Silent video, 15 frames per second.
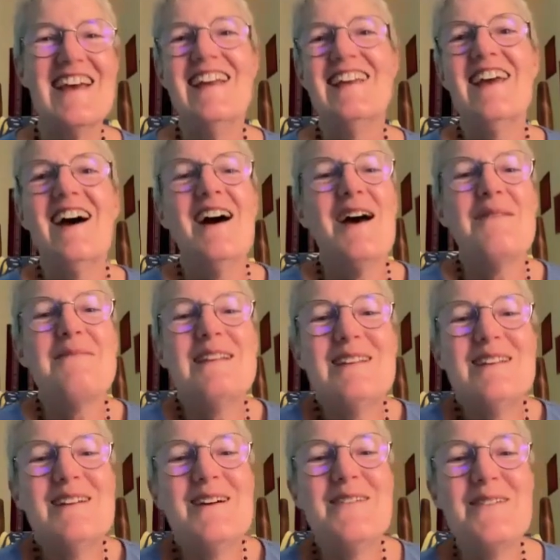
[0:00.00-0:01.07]
Yeah,
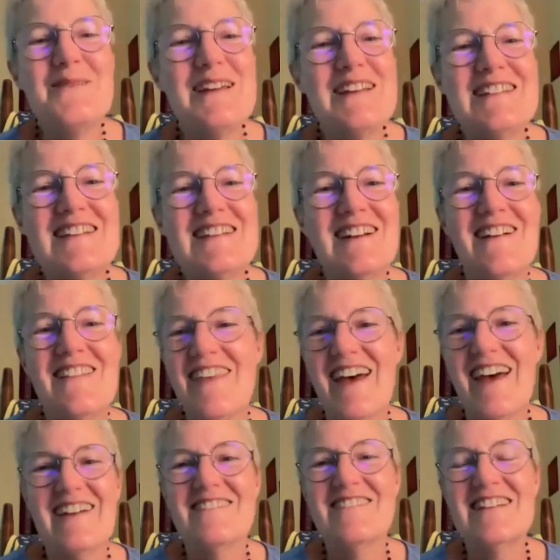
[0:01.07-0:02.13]
we did all
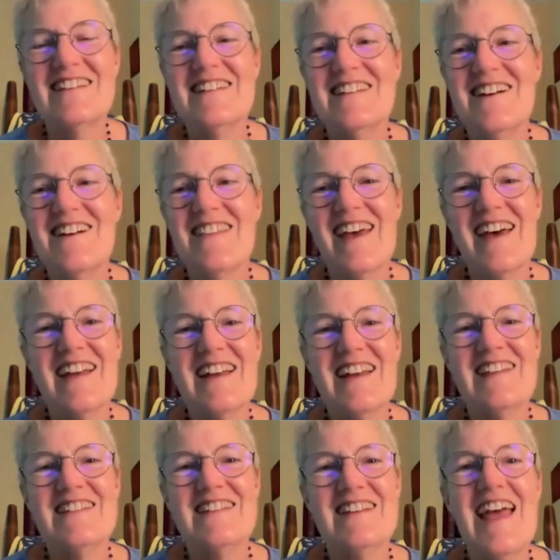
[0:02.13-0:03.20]
that.
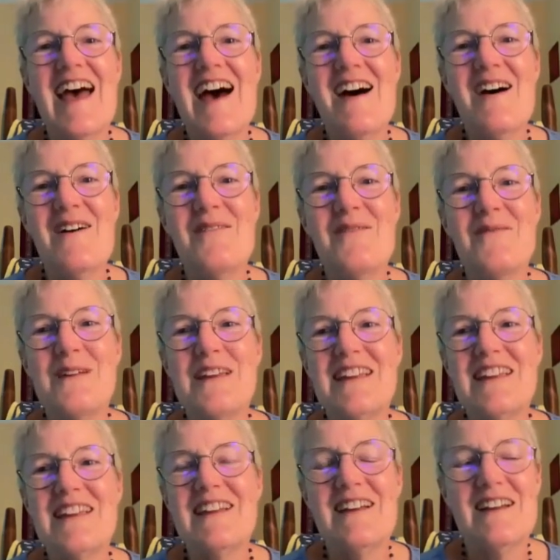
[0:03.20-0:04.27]
And now
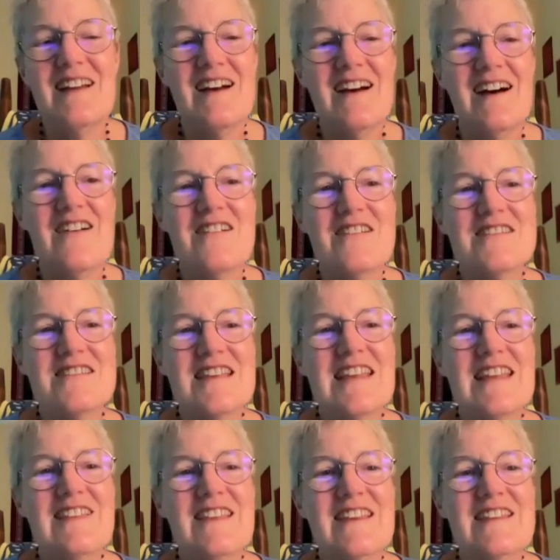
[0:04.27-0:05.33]
we are
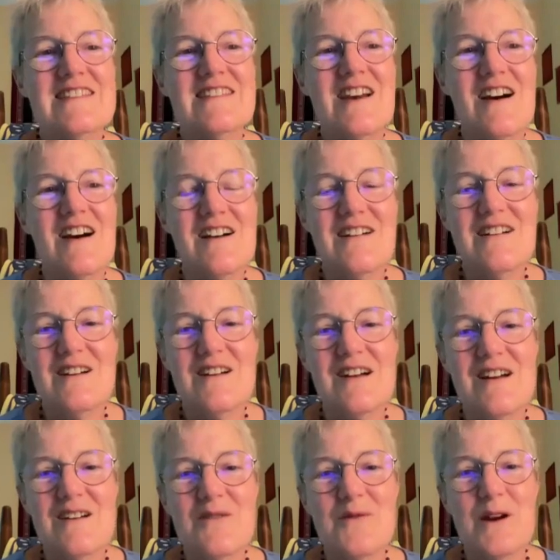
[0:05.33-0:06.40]
seeing these young
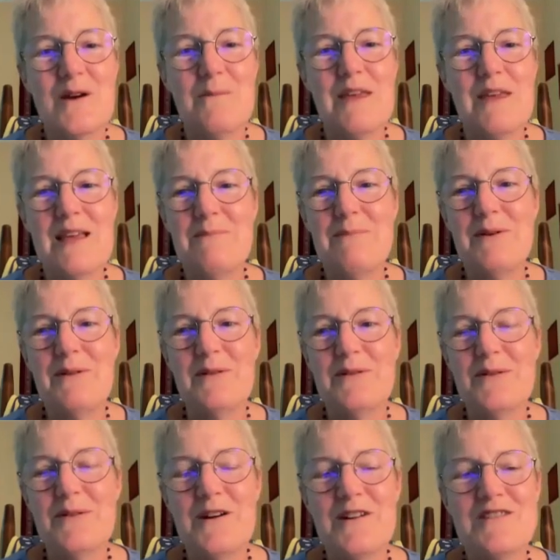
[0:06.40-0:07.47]
queer people
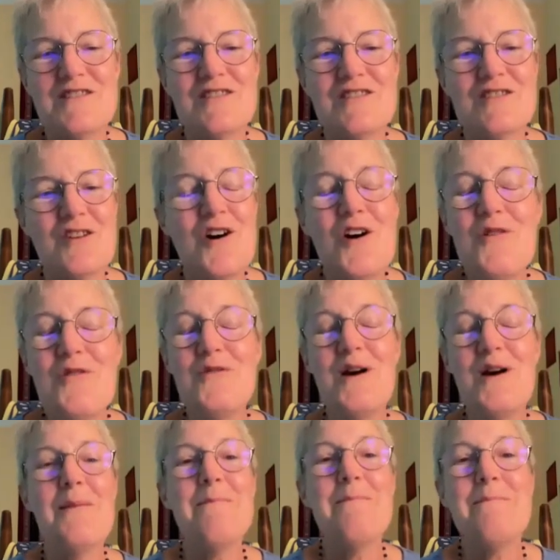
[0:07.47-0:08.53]
who are so
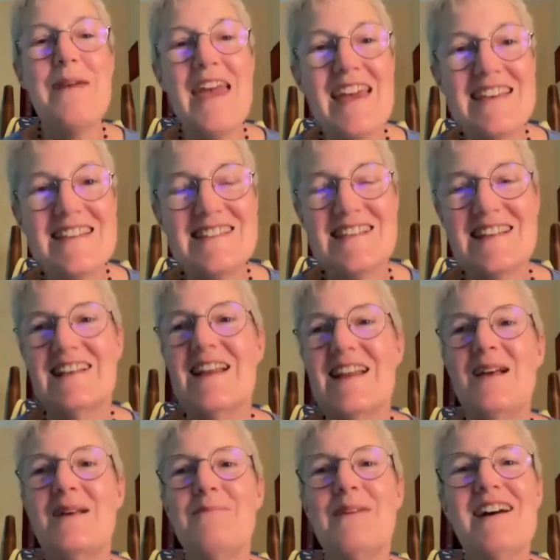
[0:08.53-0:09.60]
amazing
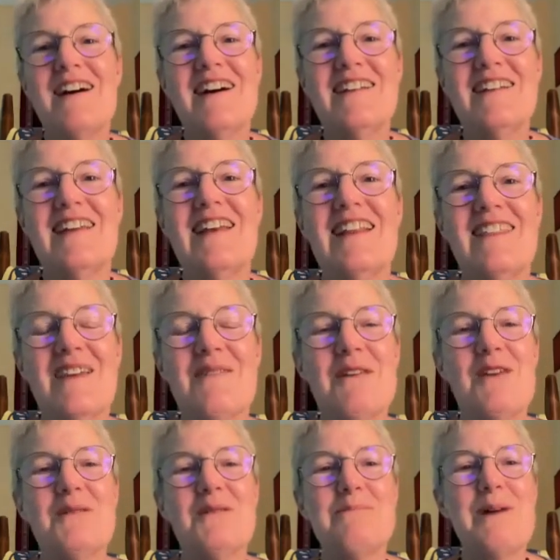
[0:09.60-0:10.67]
beyond anything we
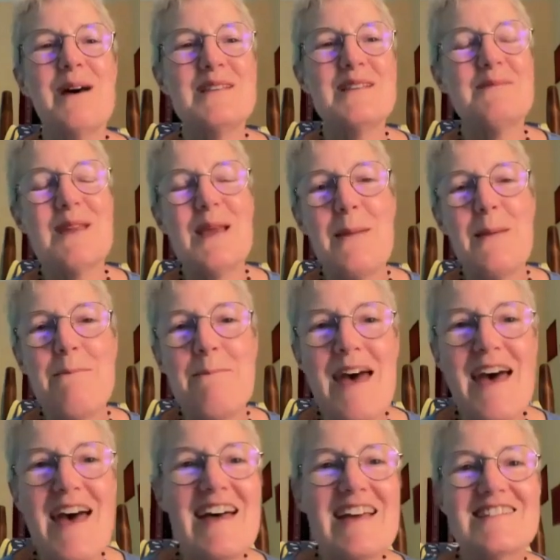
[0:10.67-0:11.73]
could possibly
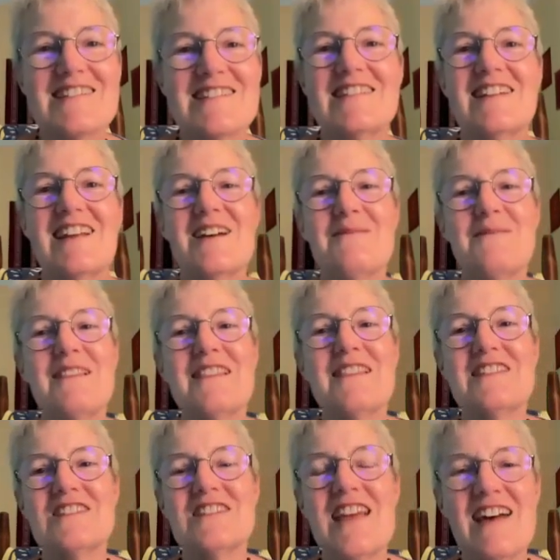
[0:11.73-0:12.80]
imagine. The
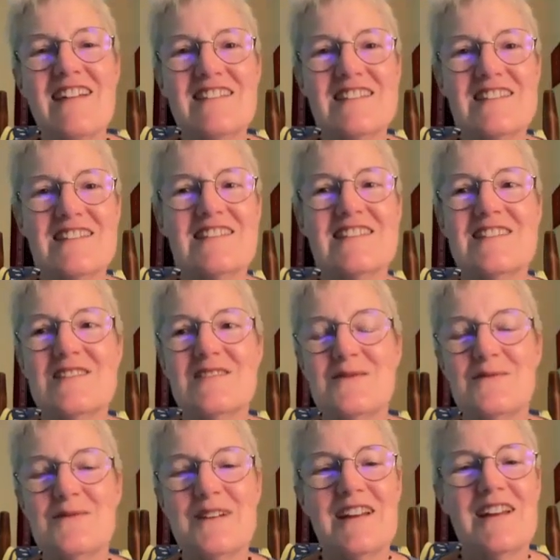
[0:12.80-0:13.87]
challenges
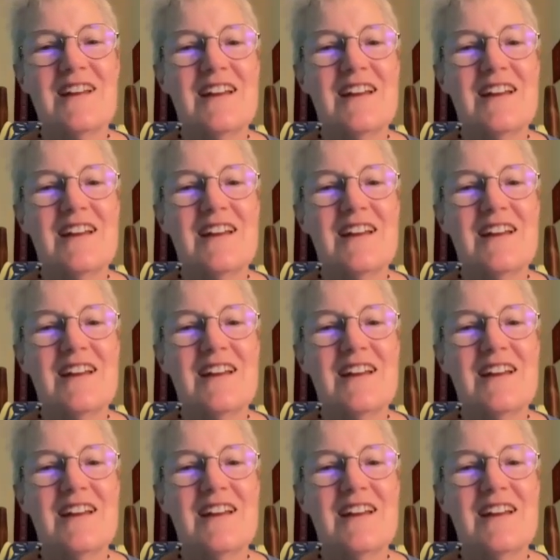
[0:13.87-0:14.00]
to